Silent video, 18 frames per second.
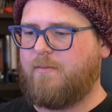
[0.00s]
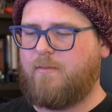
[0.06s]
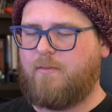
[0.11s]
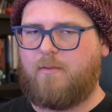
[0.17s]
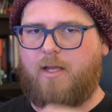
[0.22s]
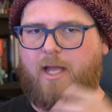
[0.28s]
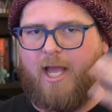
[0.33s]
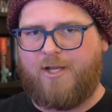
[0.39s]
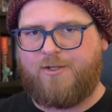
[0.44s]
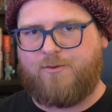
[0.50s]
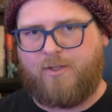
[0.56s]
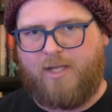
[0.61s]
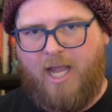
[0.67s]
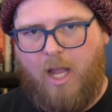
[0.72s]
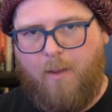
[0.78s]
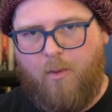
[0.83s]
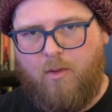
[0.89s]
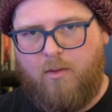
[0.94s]
extra
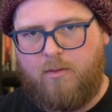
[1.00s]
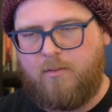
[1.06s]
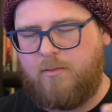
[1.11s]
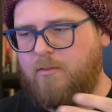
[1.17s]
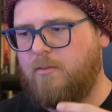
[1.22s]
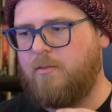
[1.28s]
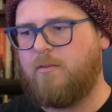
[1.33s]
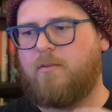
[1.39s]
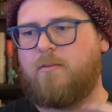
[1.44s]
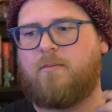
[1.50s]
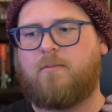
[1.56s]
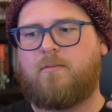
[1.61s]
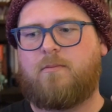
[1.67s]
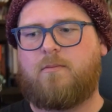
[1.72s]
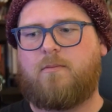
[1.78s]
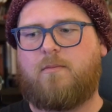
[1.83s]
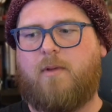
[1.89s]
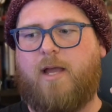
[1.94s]
cable,
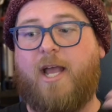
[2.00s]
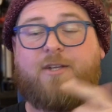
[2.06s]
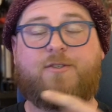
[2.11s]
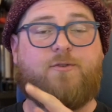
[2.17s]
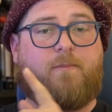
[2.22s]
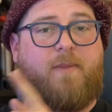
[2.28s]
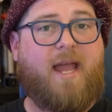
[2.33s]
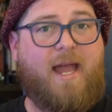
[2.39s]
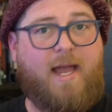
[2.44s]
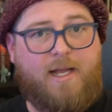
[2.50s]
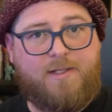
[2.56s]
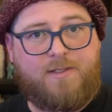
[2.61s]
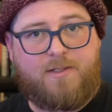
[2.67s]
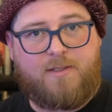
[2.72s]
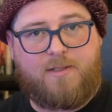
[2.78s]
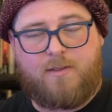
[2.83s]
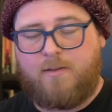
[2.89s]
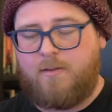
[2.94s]
extra
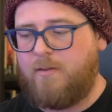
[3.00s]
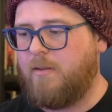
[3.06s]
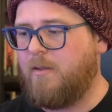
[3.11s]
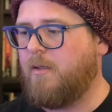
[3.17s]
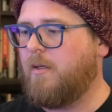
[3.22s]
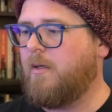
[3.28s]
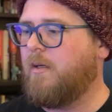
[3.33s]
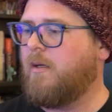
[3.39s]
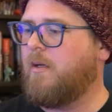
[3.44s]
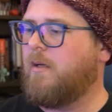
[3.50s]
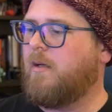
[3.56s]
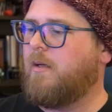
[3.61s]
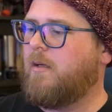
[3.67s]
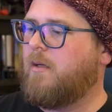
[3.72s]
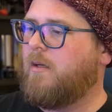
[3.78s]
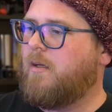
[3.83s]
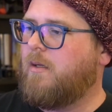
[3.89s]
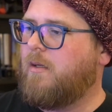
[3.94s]
pads.
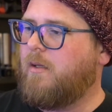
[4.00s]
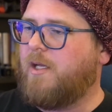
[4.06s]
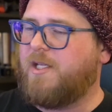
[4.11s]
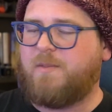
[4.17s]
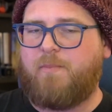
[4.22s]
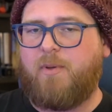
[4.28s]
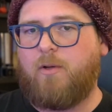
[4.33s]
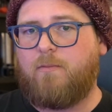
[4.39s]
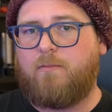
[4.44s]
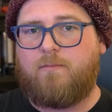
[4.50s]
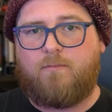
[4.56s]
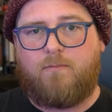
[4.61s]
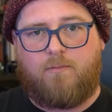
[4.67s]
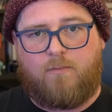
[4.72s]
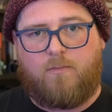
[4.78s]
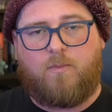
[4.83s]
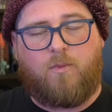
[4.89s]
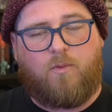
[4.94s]
It's built
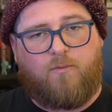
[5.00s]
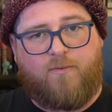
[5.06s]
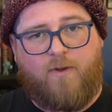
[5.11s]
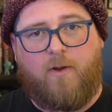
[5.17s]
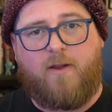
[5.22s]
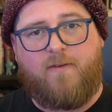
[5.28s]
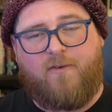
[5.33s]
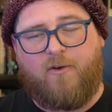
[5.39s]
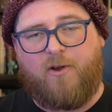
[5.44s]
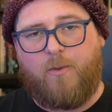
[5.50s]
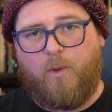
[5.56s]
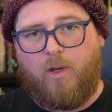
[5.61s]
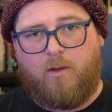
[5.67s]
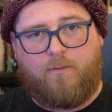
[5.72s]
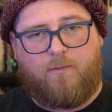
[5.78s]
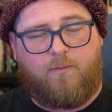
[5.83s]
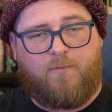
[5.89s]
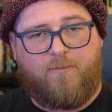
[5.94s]
very, very
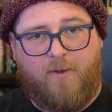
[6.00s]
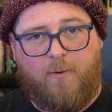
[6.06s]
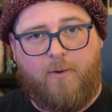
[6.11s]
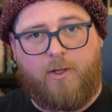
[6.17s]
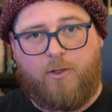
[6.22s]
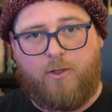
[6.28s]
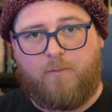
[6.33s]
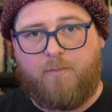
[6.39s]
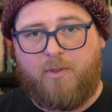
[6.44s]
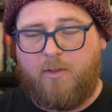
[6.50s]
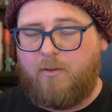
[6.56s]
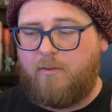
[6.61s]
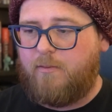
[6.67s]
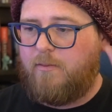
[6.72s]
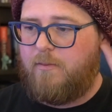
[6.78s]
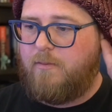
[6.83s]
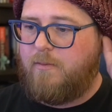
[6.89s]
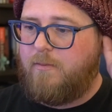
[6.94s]
well. Very good build,
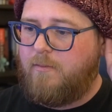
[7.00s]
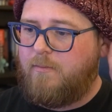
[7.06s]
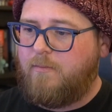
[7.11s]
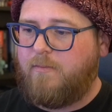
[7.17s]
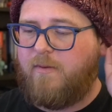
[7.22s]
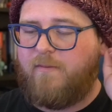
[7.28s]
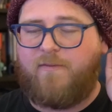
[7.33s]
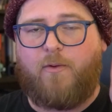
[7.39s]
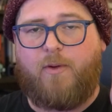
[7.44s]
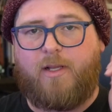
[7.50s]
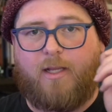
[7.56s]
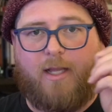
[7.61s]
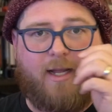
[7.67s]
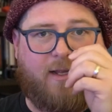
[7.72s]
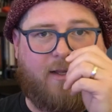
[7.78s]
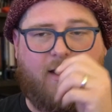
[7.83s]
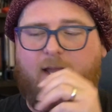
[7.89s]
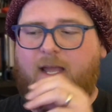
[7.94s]
very
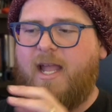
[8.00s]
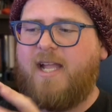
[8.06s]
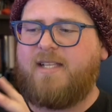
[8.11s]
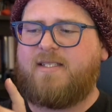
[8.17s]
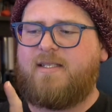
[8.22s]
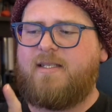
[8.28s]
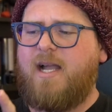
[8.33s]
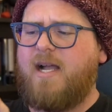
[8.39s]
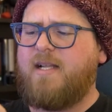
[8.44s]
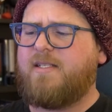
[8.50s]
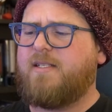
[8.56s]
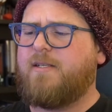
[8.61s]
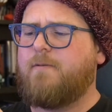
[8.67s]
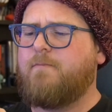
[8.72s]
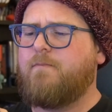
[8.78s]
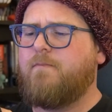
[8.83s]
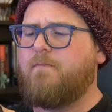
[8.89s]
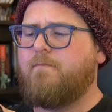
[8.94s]
light. It's not
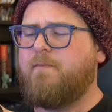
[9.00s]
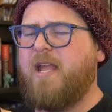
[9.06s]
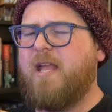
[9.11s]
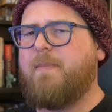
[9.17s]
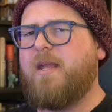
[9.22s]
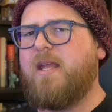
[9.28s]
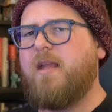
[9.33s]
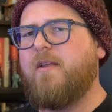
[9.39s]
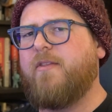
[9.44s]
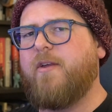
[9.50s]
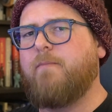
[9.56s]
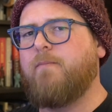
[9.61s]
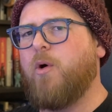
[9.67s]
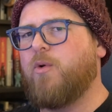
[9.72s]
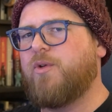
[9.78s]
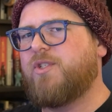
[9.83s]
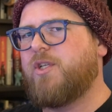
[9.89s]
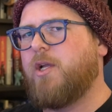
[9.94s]
maybe the
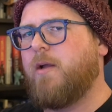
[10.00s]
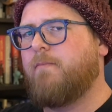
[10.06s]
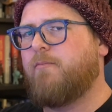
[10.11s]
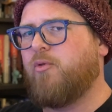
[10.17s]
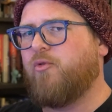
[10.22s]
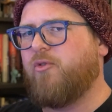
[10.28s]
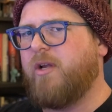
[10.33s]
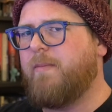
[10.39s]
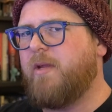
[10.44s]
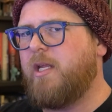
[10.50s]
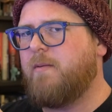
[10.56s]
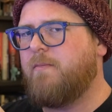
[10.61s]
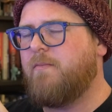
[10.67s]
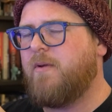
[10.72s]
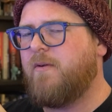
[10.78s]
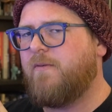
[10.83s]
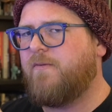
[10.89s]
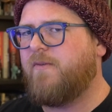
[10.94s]
most
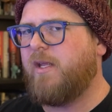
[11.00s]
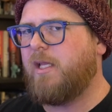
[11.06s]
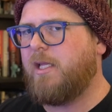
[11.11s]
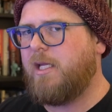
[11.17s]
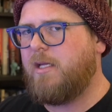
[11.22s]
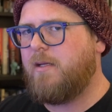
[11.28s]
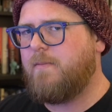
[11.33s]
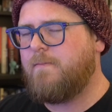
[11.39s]
premium feeling.